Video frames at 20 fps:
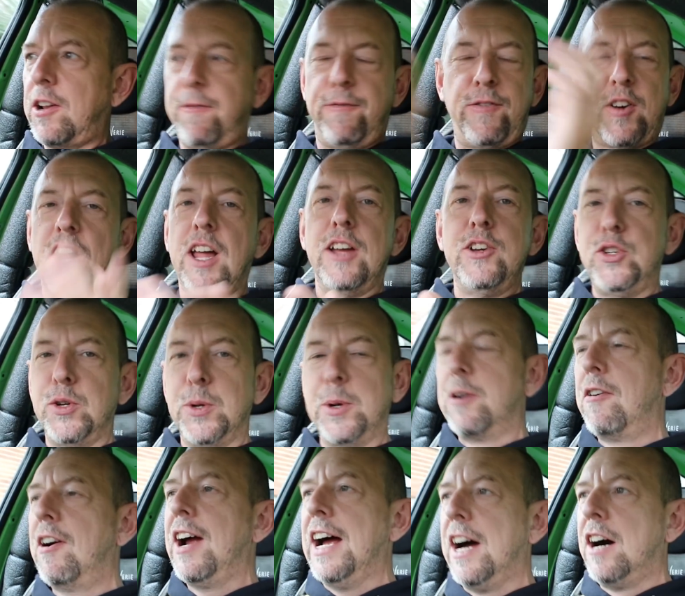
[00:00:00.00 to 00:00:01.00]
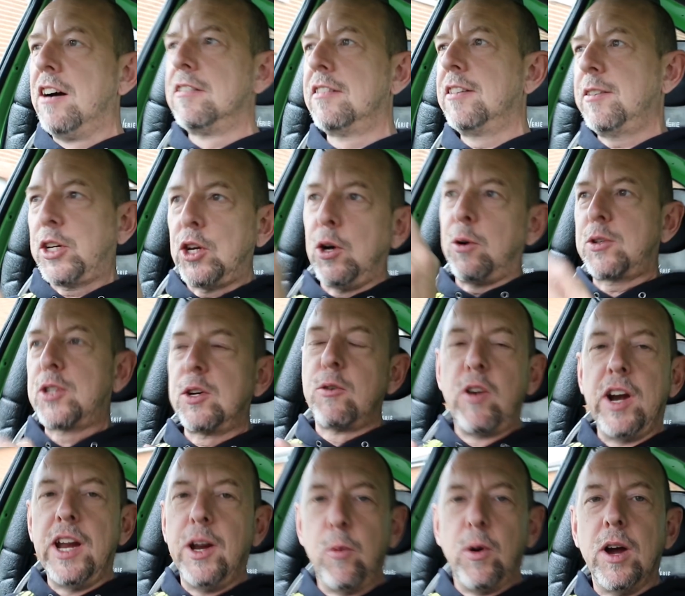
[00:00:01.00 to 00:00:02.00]
of follows you around and cocks a
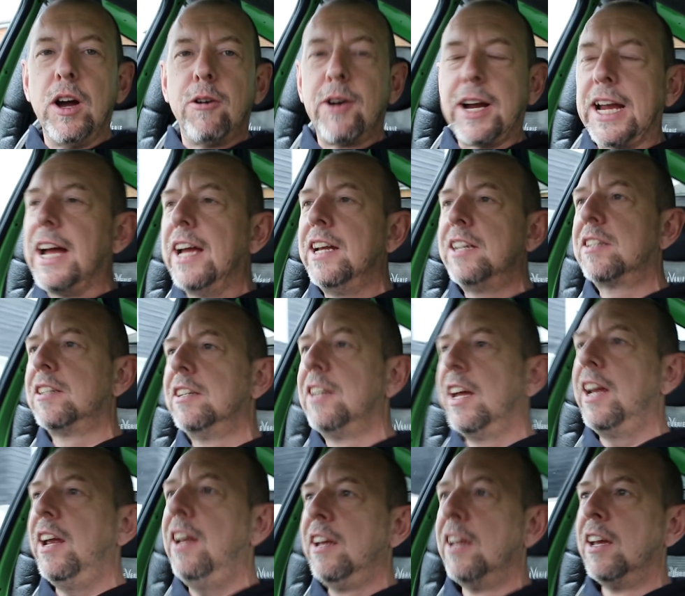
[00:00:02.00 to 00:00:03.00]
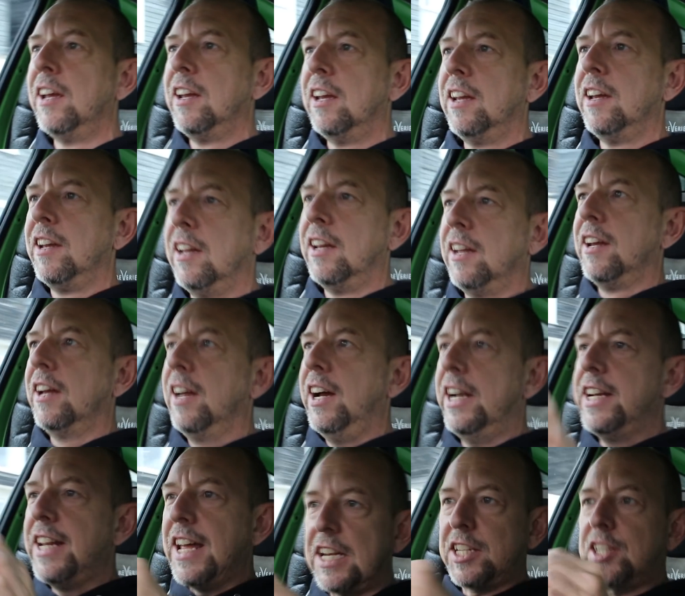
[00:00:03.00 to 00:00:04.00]
rear wheel occasionally,
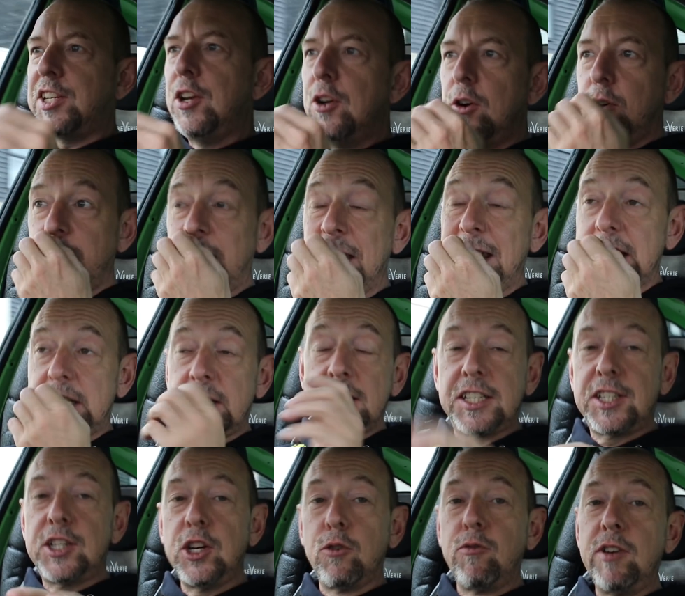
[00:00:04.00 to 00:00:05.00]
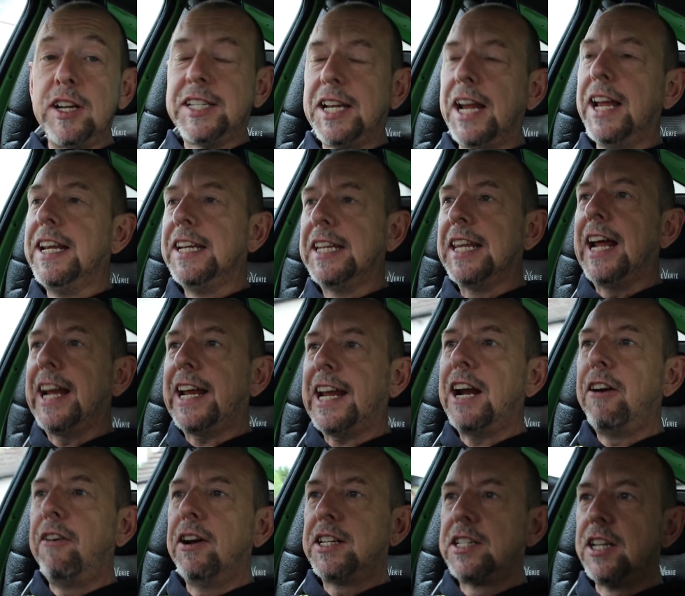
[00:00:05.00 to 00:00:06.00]
and that's still, this has still retained that
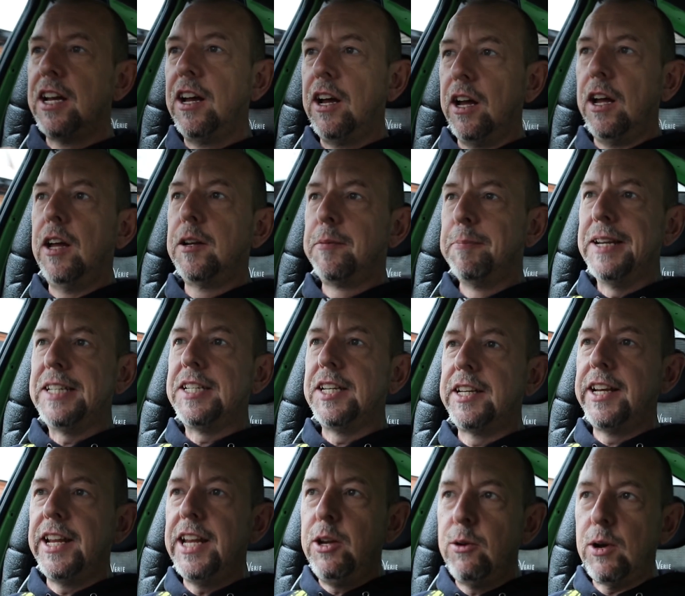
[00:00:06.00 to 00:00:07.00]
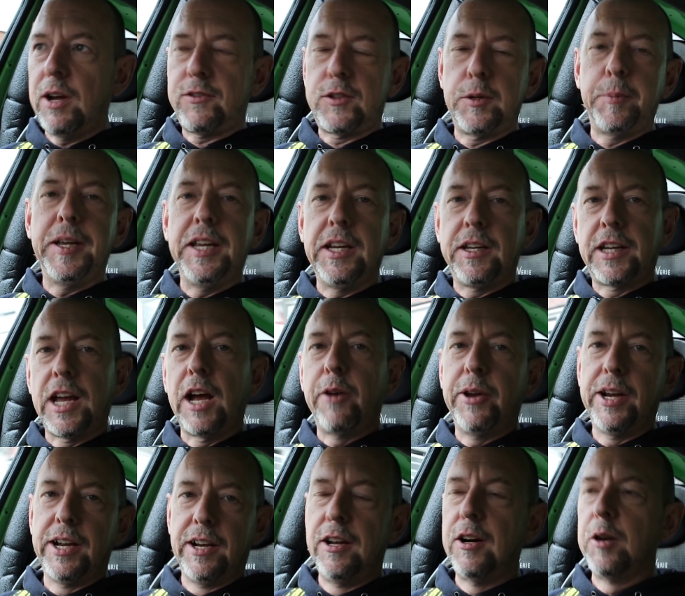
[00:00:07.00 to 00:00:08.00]
character. Admittedly, you have to be
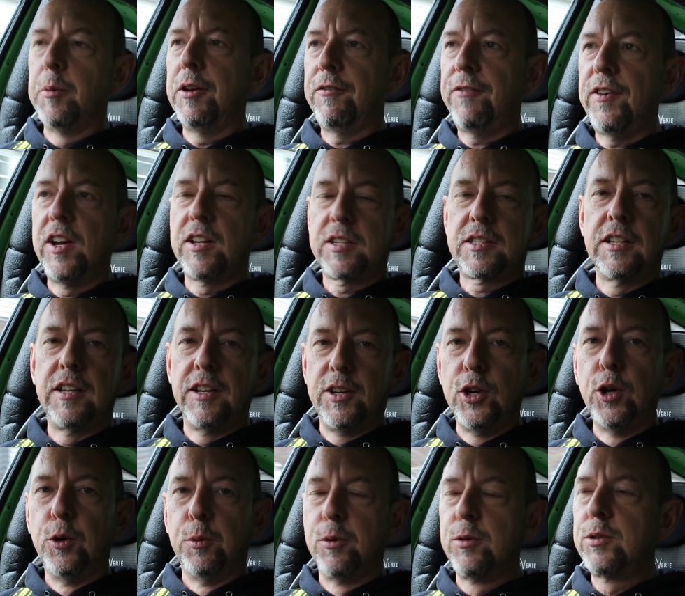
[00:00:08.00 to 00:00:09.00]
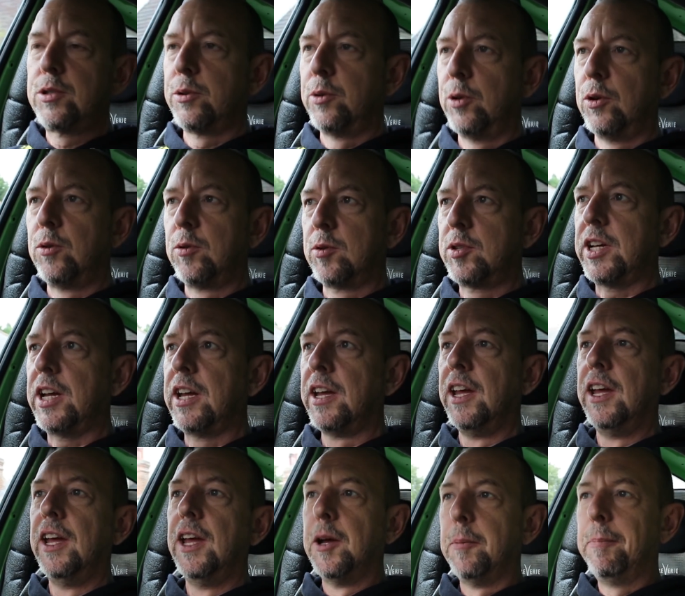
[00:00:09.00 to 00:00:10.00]
going a little bit faster than normal in order to
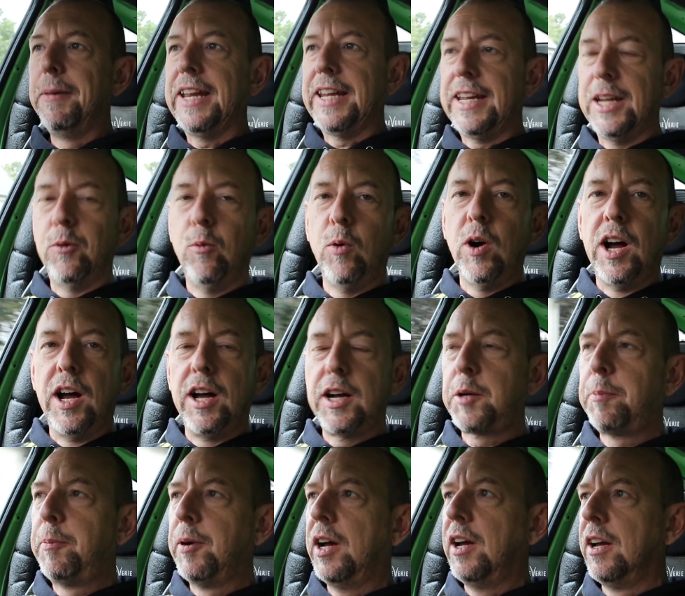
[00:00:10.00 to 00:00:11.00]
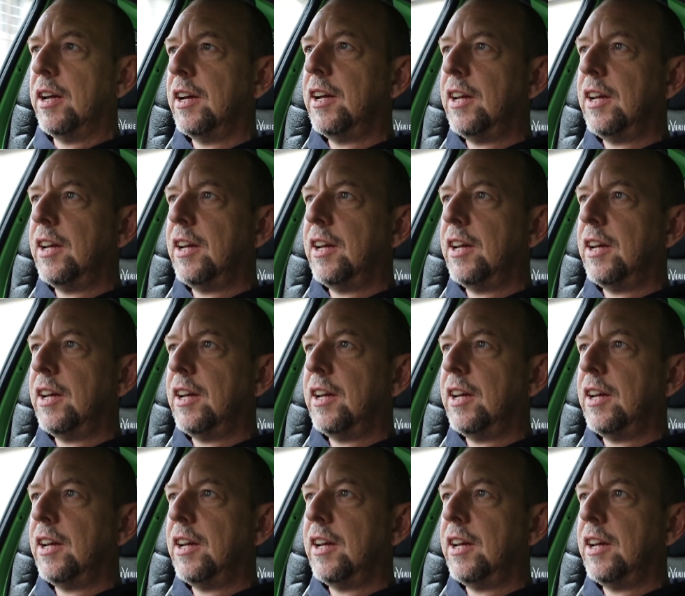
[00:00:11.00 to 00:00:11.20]
make it work, but